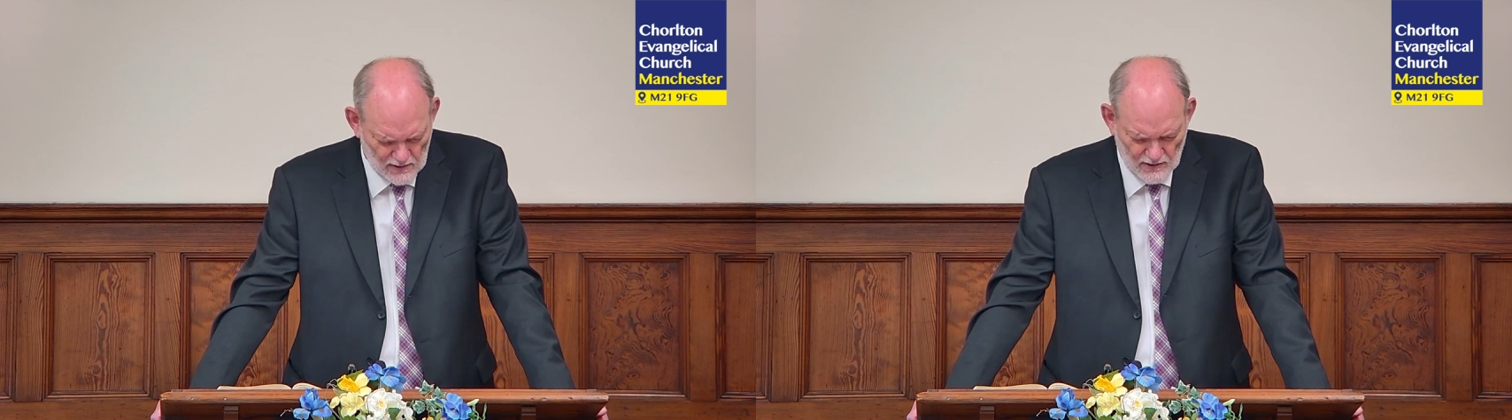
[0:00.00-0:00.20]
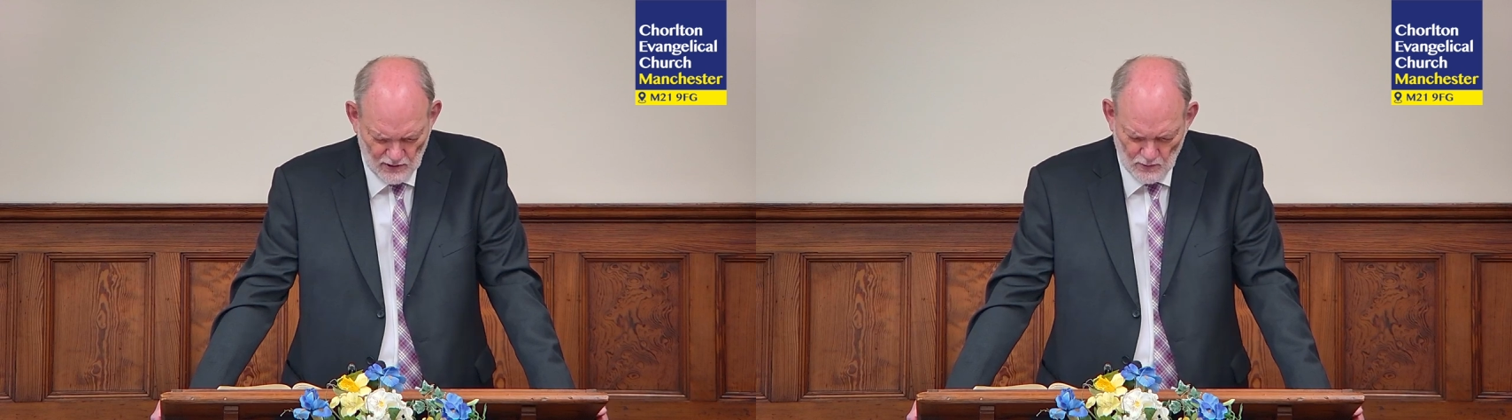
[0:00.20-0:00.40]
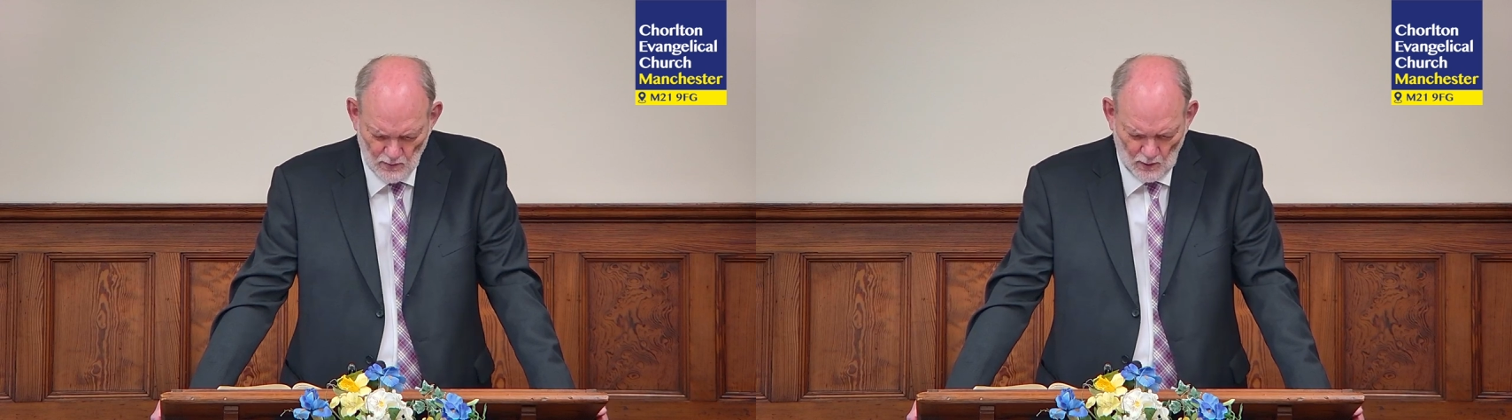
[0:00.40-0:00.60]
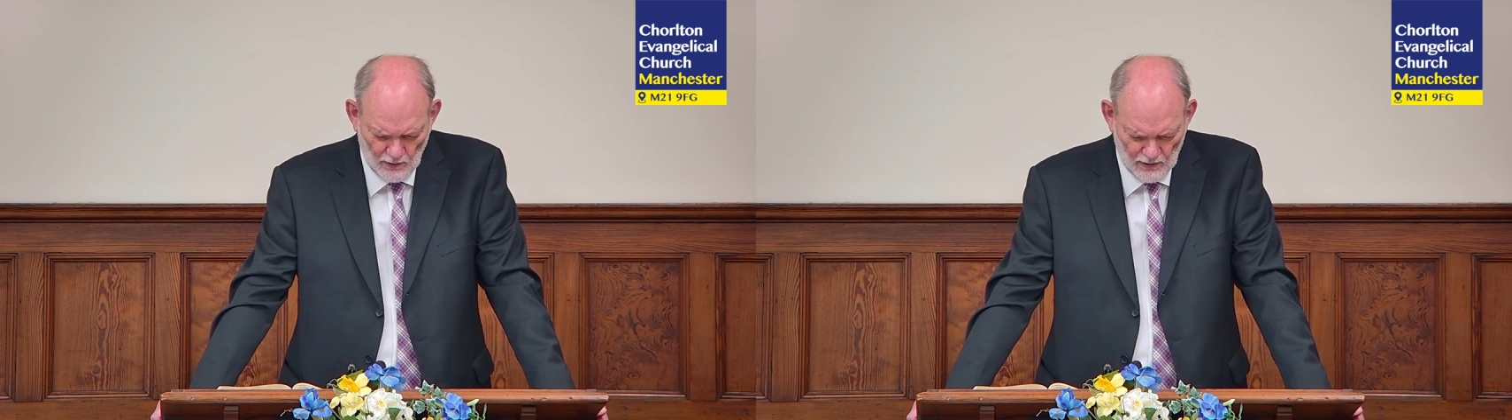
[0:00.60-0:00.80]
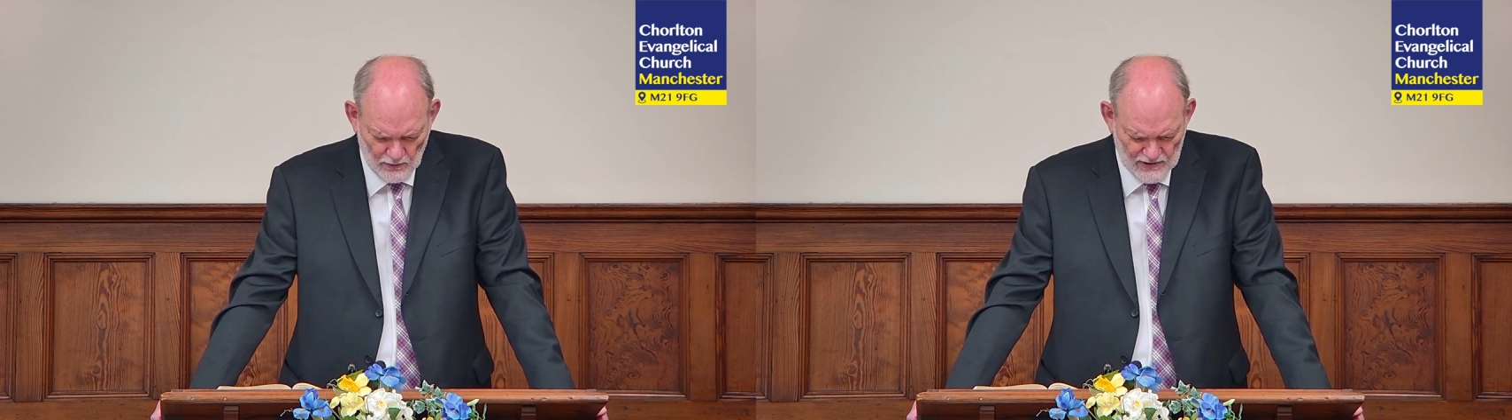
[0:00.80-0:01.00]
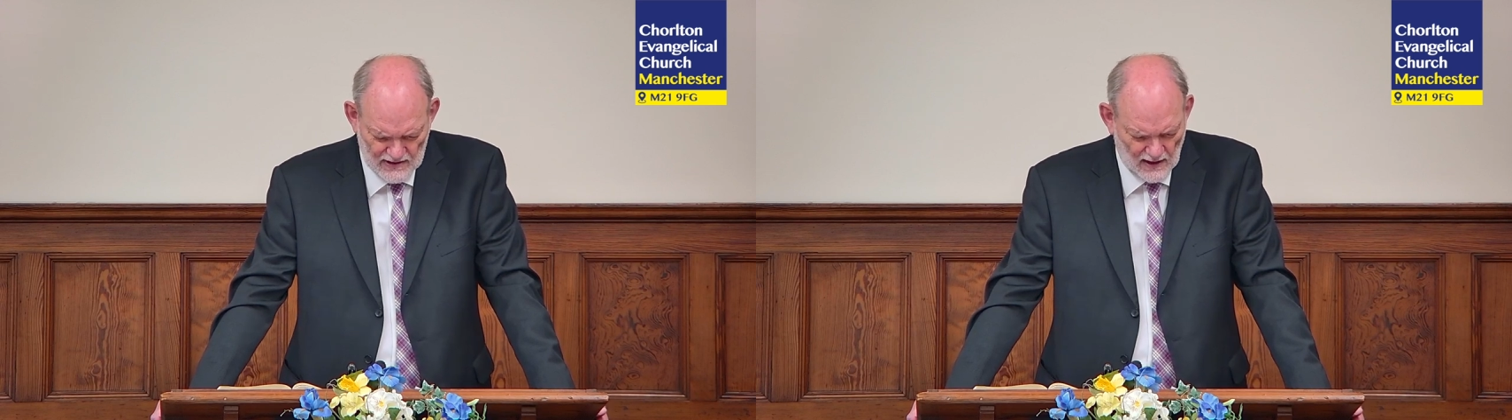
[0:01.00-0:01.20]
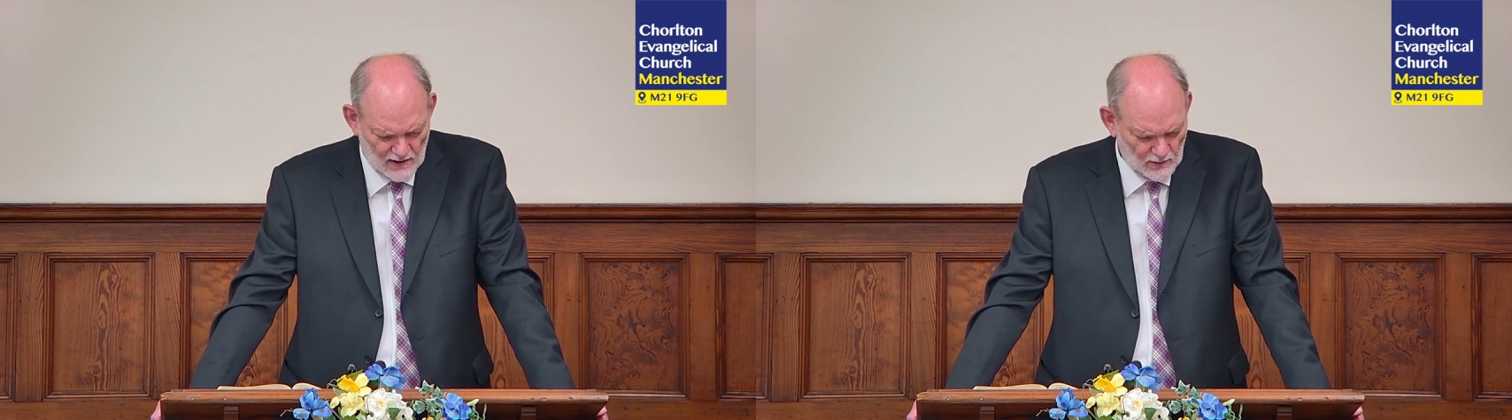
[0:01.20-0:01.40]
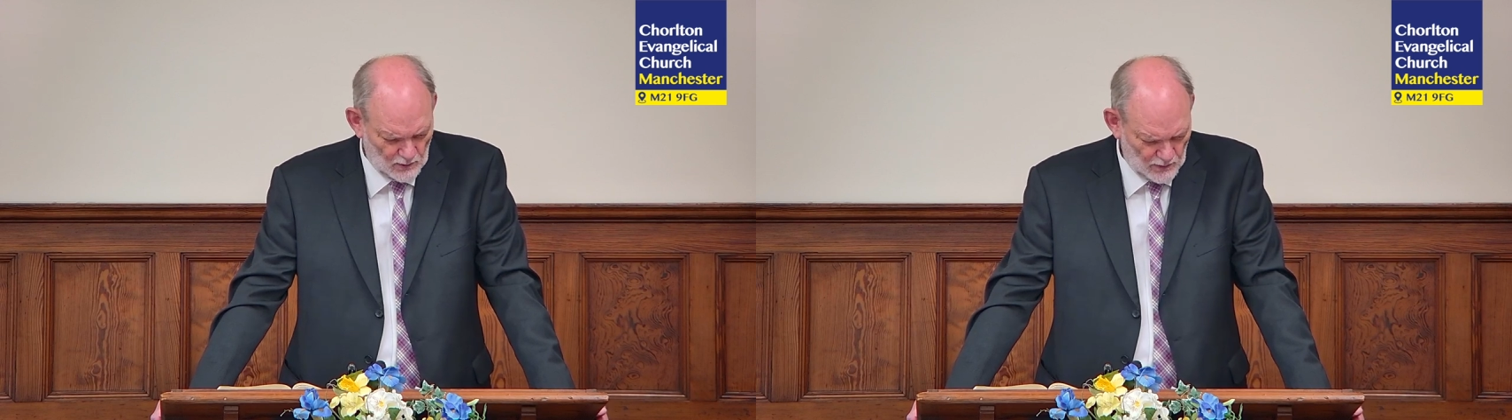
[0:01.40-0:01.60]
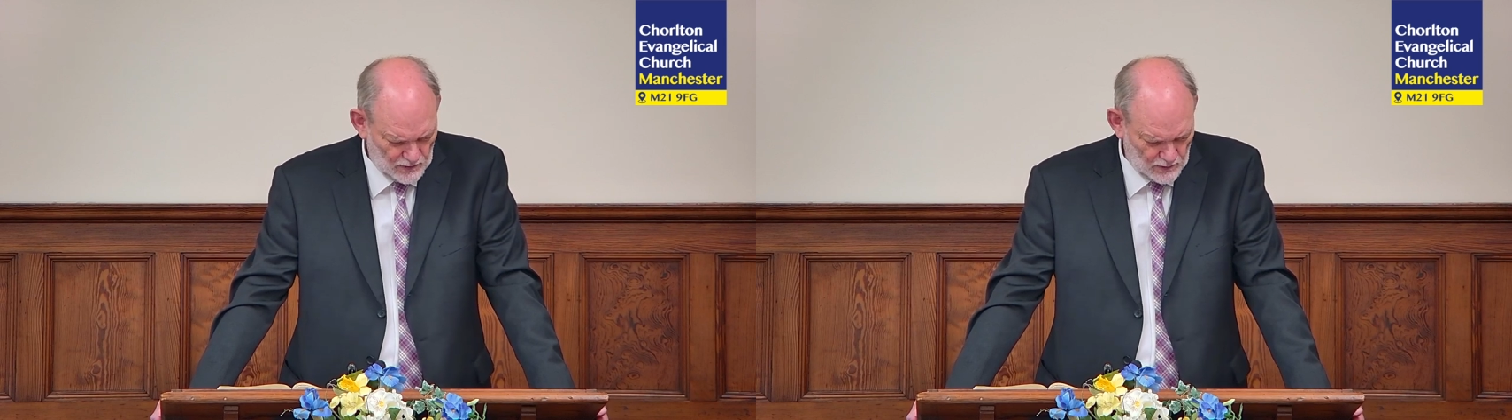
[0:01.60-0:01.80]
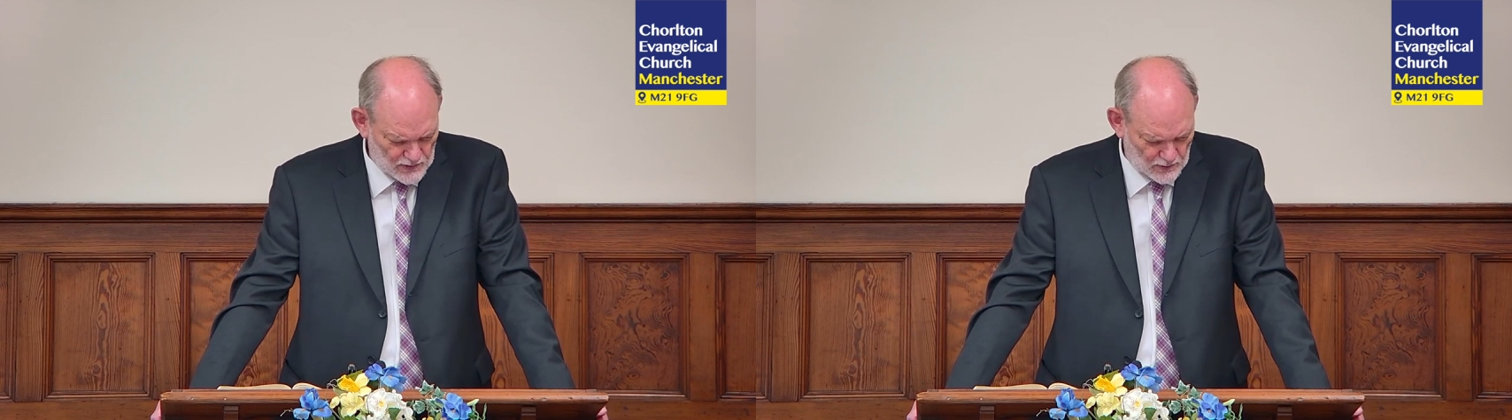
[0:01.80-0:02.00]
you or your son or
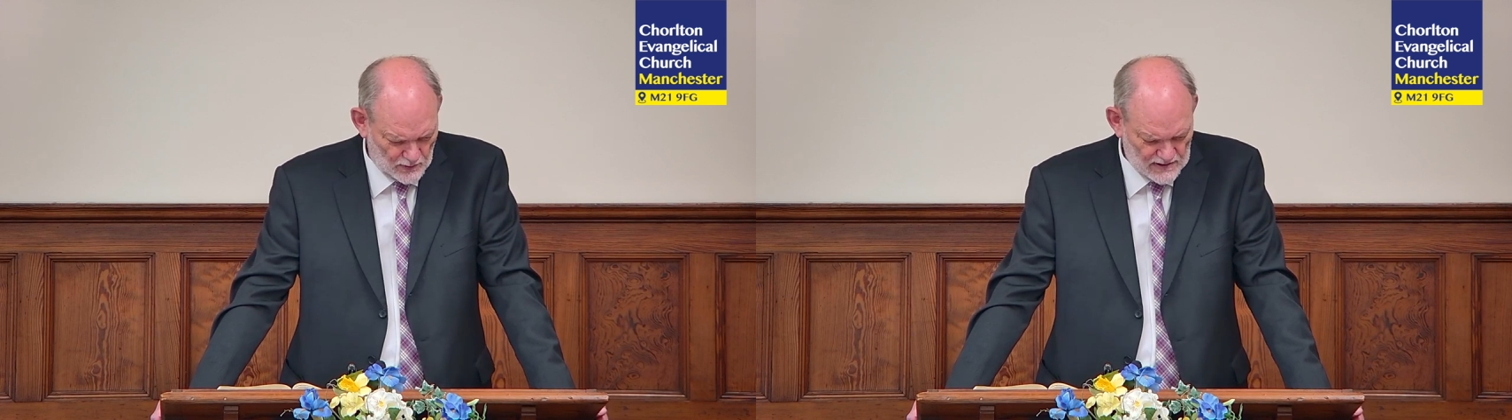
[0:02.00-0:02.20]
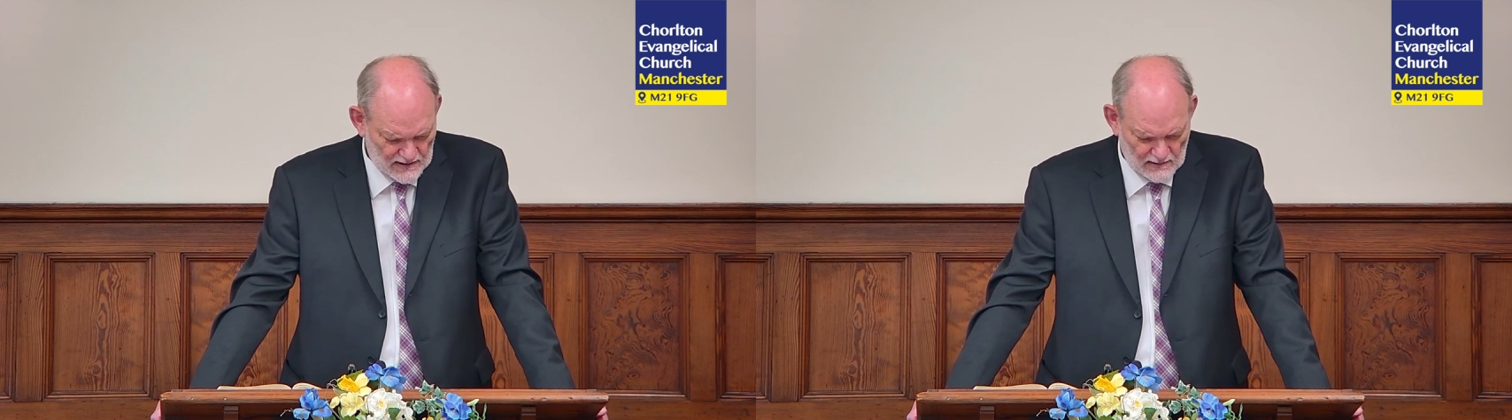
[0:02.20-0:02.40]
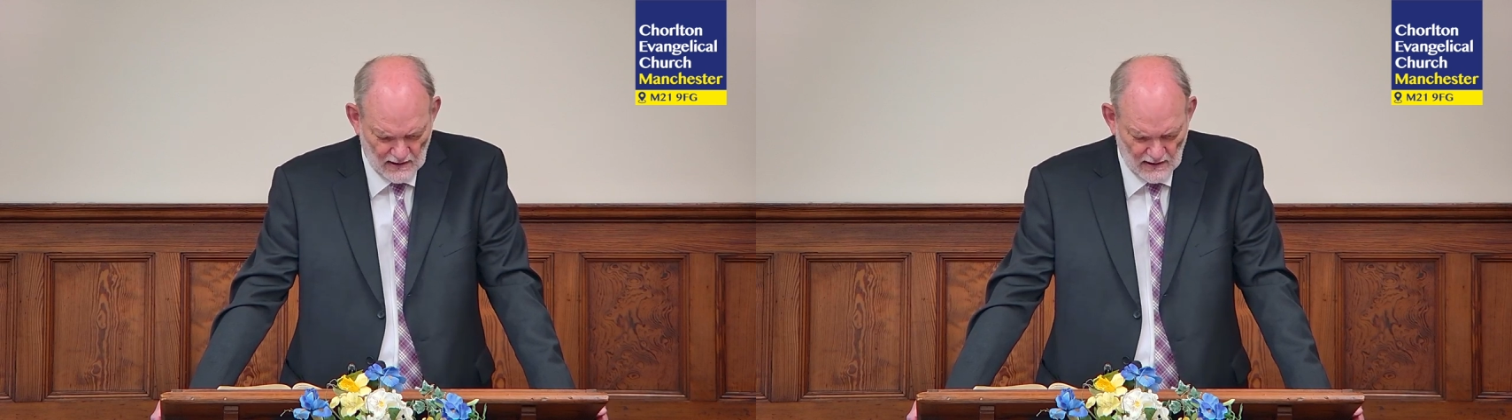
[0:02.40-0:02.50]
your daughter,